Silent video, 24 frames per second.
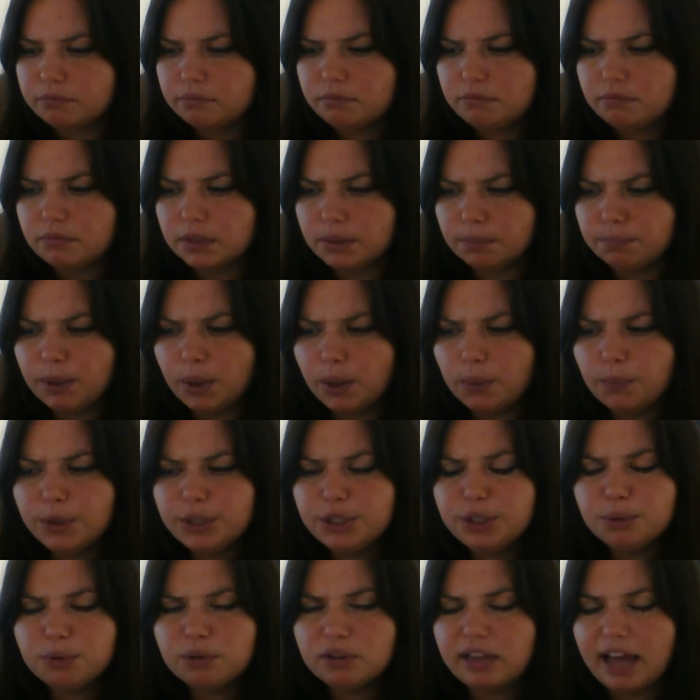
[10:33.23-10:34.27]
But what you're
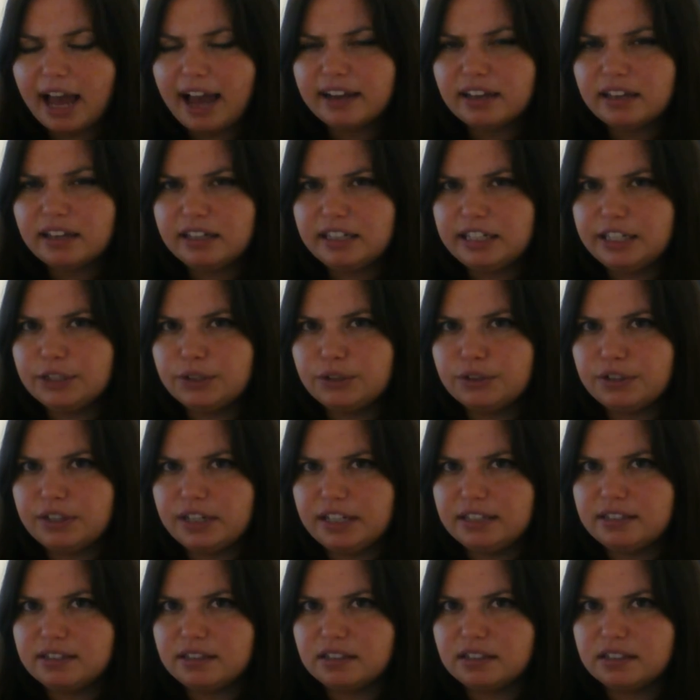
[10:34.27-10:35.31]
lacking here is the
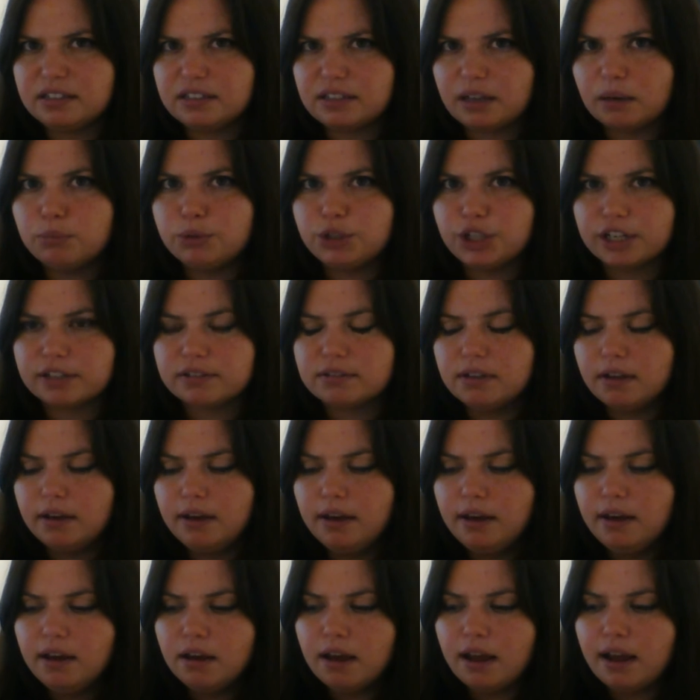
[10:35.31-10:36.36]
subject.
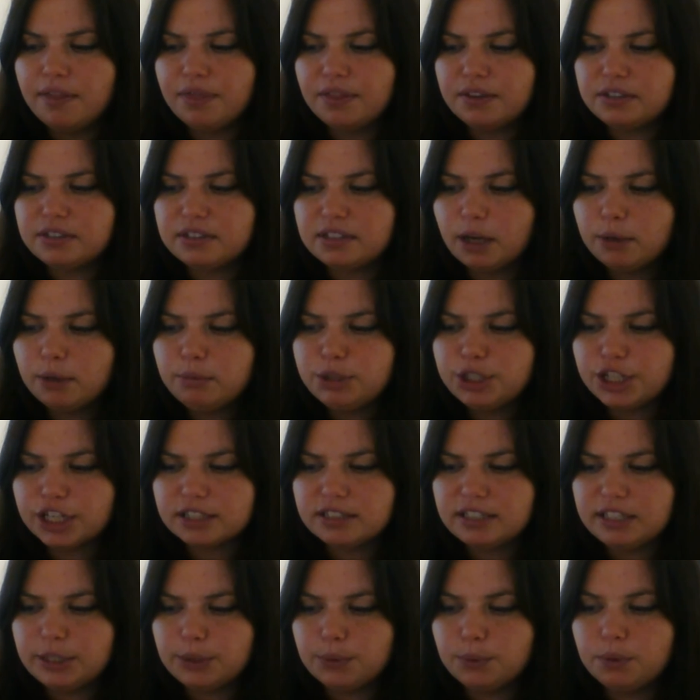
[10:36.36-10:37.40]
And the subject here
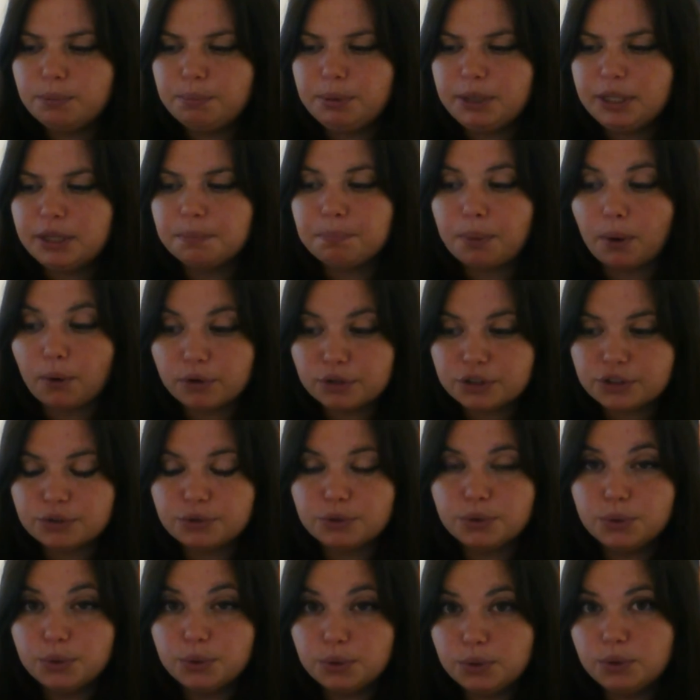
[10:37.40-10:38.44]
would be the person
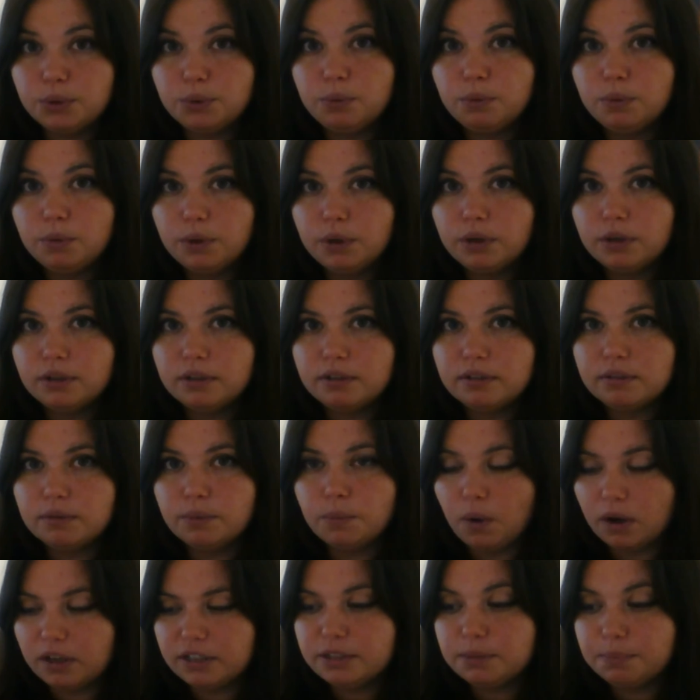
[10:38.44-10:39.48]
who
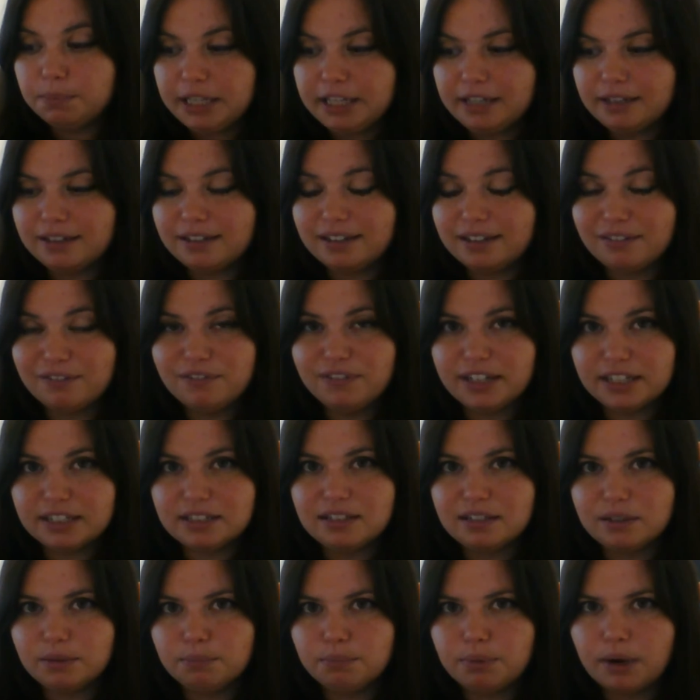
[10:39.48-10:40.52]
was being convicted,
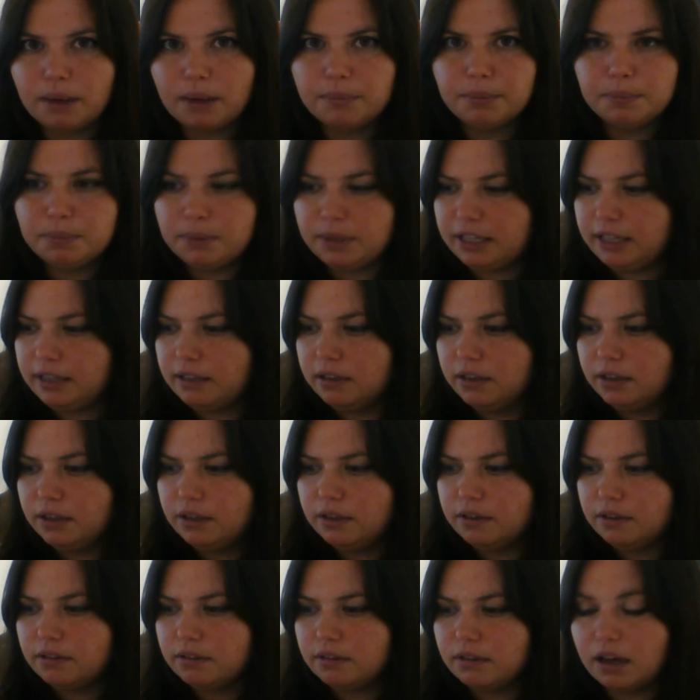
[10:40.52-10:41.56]
probably
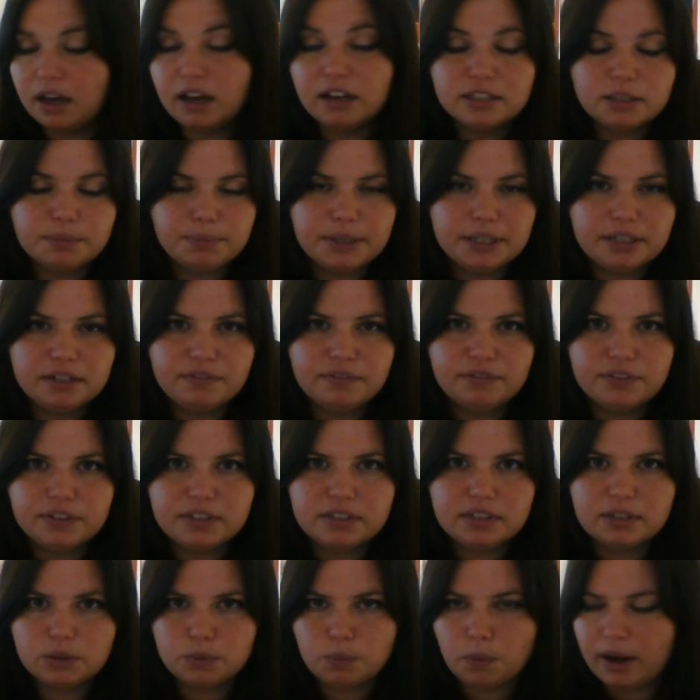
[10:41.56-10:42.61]
the husband if it's his
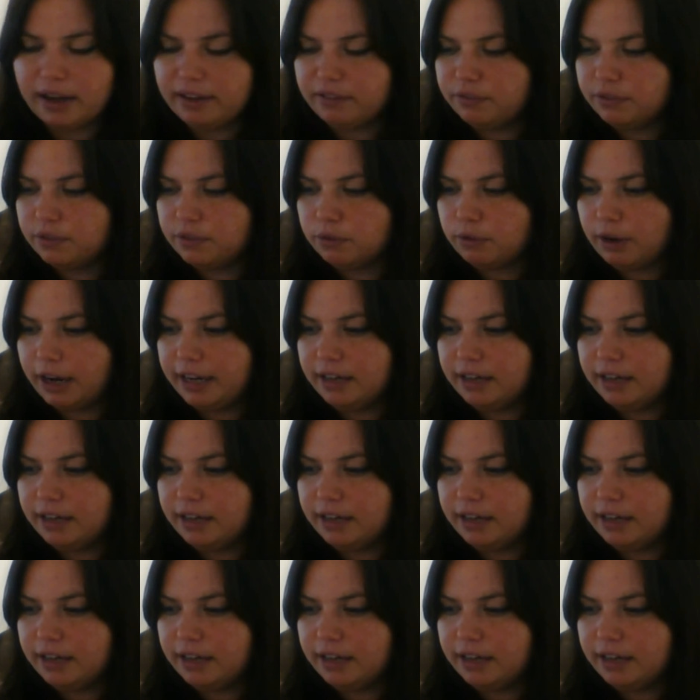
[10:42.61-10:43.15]
wife, right?